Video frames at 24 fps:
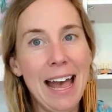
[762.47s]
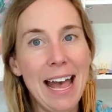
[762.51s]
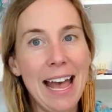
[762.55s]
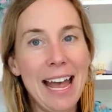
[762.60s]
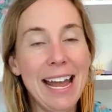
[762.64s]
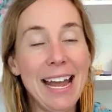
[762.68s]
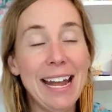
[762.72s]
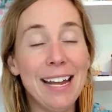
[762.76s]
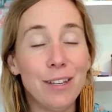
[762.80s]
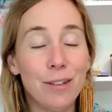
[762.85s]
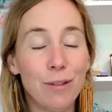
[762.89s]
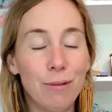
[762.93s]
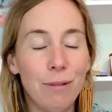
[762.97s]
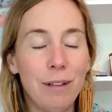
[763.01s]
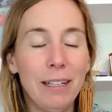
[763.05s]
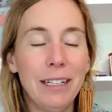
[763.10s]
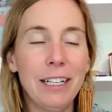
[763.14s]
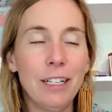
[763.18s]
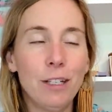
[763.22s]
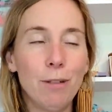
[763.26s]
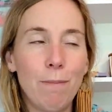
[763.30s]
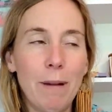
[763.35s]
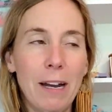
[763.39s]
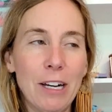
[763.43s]
It's
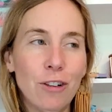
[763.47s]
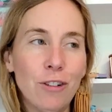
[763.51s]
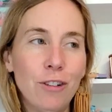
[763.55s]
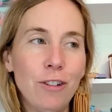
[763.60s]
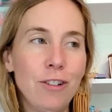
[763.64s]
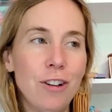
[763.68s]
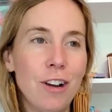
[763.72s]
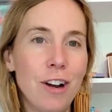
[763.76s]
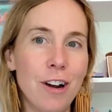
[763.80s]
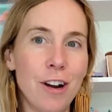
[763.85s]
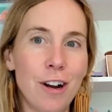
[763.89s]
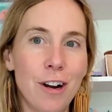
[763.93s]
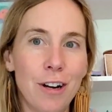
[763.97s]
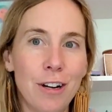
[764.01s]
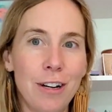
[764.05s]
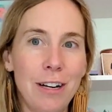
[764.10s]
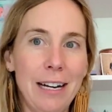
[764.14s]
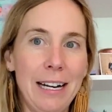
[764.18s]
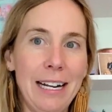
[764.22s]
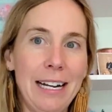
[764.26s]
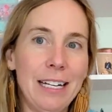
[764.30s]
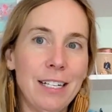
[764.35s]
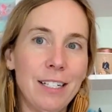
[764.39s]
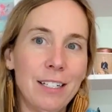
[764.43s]
really special yarn.
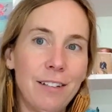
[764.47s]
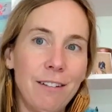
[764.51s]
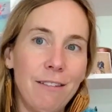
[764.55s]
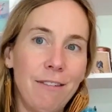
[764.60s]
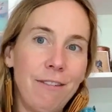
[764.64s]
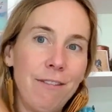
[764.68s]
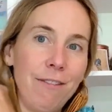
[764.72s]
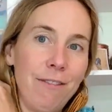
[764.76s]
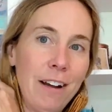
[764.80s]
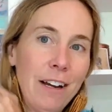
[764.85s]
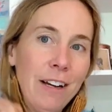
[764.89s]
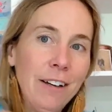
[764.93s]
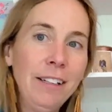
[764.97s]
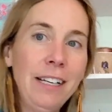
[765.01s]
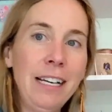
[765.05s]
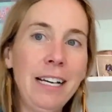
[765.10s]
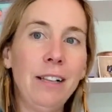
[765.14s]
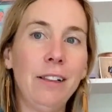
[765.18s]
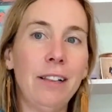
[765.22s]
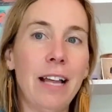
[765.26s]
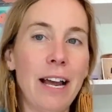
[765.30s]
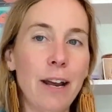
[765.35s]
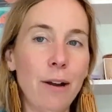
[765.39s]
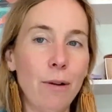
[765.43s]
It's fairly
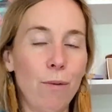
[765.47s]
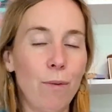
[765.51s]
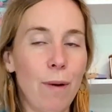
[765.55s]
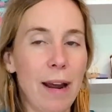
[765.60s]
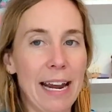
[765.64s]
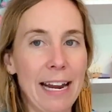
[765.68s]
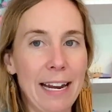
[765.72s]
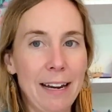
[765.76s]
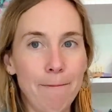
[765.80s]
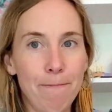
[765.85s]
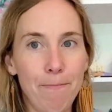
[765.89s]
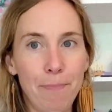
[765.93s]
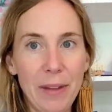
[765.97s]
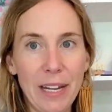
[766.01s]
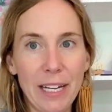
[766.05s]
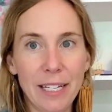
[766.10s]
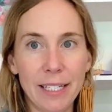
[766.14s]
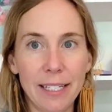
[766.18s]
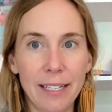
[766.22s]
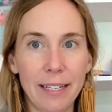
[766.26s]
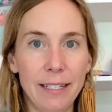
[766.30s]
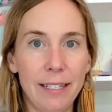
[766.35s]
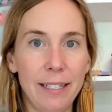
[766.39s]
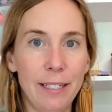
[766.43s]
lightweight.
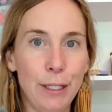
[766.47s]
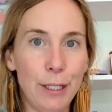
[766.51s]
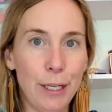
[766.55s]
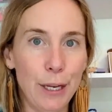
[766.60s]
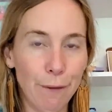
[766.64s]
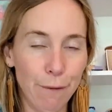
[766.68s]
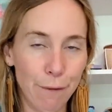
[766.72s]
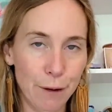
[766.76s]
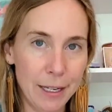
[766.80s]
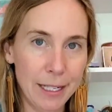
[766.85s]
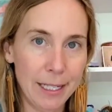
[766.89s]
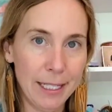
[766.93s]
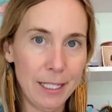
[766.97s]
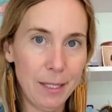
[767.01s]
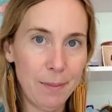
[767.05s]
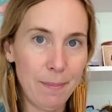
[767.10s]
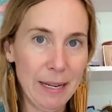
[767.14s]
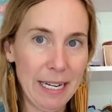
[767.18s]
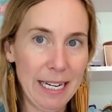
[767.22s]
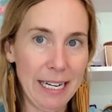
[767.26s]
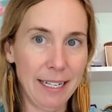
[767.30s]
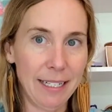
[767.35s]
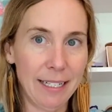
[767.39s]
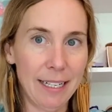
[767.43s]
It's a different
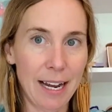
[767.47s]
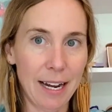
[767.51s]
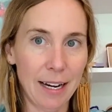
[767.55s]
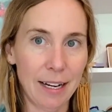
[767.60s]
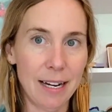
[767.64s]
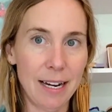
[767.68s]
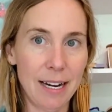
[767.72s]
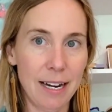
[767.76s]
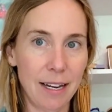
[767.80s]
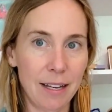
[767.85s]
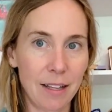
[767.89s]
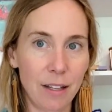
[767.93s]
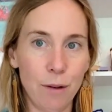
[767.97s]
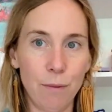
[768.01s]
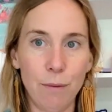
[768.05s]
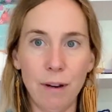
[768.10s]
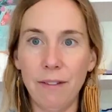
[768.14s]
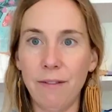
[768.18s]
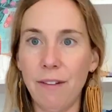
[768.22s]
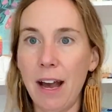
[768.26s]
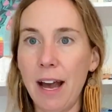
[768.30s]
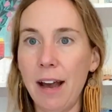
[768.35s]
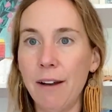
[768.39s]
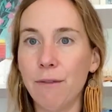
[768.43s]
spinning technique than
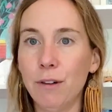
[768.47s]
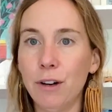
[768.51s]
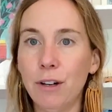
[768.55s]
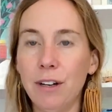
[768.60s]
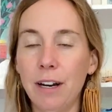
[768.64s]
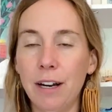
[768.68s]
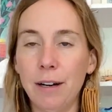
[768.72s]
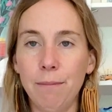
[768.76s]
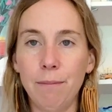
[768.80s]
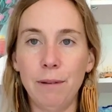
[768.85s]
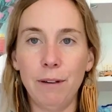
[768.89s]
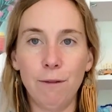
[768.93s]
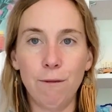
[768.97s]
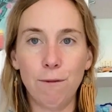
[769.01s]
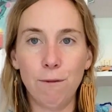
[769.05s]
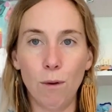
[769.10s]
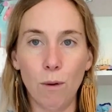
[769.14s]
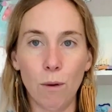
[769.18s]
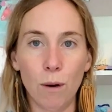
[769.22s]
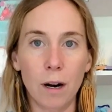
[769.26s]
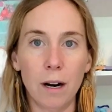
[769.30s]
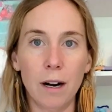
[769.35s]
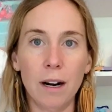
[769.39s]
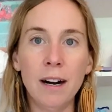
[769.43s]
we've ever done
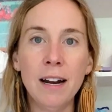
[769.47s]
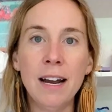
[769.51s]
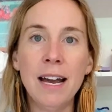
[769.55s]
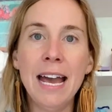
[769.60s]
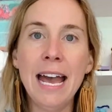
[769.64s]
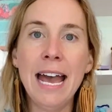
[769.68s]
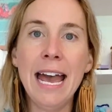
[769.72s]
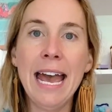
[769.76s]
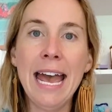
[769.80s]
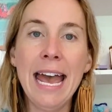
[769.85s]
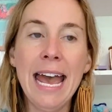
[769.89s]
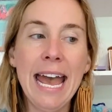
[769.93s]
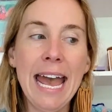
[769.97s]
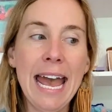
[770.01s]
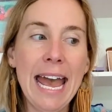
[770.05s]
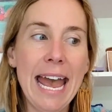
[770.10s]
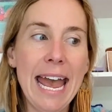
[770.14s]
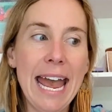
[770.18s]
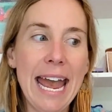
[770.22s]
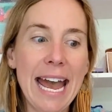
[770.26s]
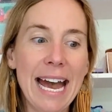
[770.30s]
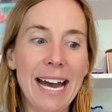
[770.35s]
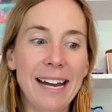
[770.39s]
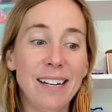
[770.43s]
before.
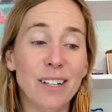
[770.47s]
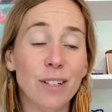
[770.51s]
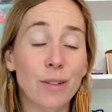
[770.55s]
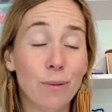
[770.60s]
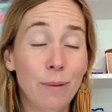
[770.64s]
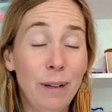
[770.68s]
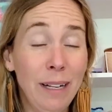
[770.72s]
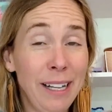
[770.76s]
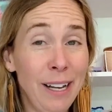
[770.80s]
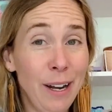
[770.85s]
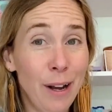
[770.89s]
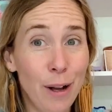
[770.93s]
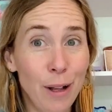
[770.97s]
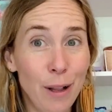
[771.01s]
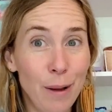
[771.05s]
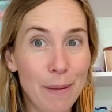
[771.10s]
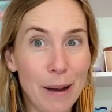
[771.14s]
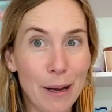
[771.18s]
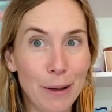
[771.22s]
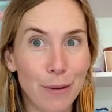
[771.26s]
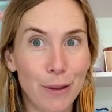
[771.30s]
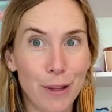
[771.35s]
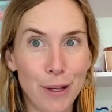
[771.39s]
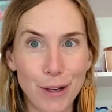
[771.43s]
And it's really all
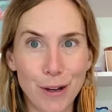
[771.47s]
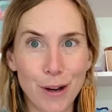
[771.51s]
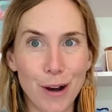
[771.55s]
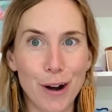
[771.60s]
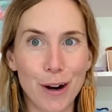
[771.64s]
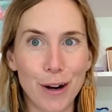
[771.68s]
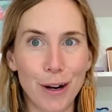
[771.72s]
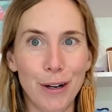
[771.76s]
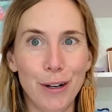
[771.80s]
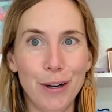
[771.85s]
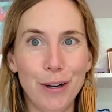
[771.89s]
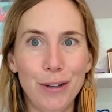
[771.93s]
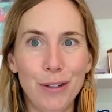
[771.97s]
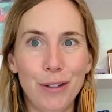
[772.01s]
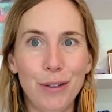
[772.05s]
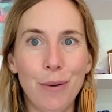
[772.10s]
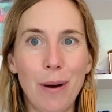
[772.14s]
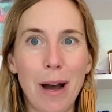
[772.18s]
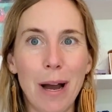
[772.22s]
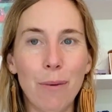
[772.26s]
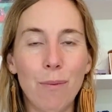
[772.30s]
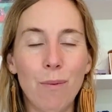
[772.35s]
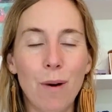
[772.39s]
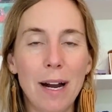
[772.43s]
about the yarn. So
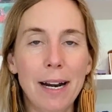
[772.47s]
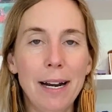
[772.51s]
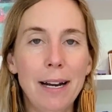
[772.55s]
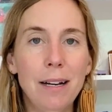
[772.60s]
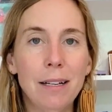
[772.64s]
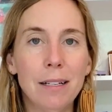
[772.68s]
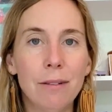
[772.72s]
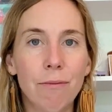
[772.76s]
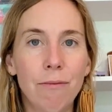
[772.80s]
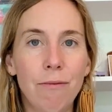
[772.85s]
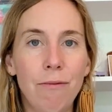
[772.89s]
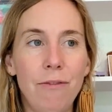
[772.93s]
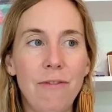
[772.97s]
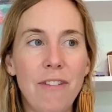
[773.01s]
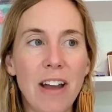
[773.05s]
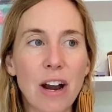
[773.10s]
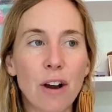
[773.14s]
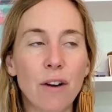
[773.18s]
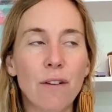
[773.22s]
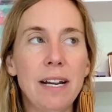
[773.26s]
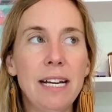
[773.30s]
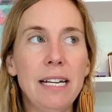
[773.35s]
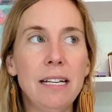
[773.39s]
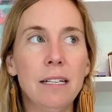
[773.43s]
I wanted a
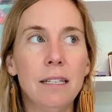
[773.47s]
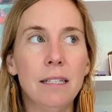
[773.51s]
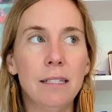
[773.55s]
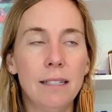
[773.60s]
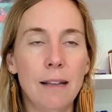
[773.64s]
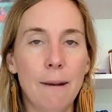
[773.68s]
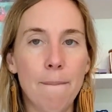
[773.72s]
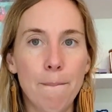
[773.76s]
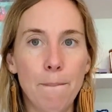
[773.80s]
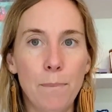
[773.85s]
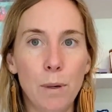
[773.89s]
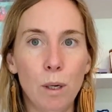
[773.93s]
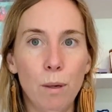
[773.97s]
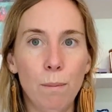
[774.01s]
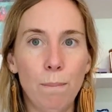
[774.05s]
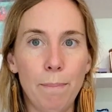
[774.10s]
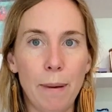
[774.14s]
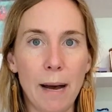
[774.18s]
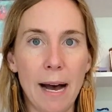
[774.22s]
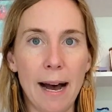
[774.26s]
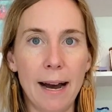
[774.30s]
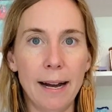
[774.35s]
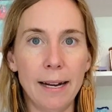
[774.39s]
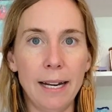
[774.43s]
very simple
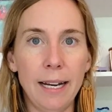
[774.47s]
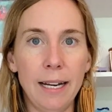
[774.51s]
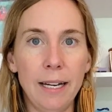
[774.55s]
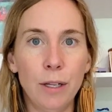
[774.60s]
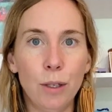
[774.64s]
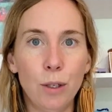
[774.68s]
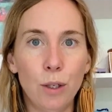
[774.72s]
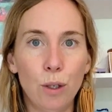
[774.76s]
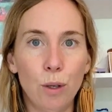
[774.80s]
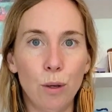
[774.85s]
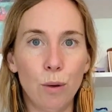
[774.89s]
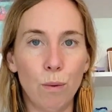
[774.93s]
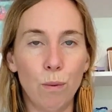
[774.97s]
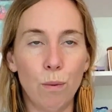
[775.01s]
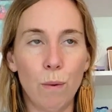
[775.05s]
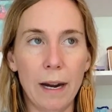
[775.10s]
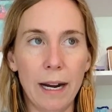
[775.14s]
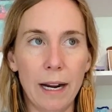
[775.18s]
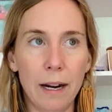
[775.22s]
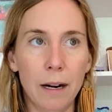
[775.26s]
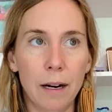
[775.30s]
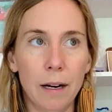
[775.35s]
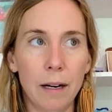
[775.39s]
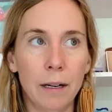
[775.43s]
body to
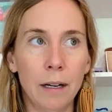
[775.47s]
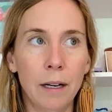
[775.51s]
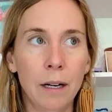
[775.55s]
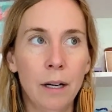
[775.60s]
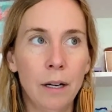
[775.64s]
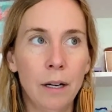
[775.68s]
wear,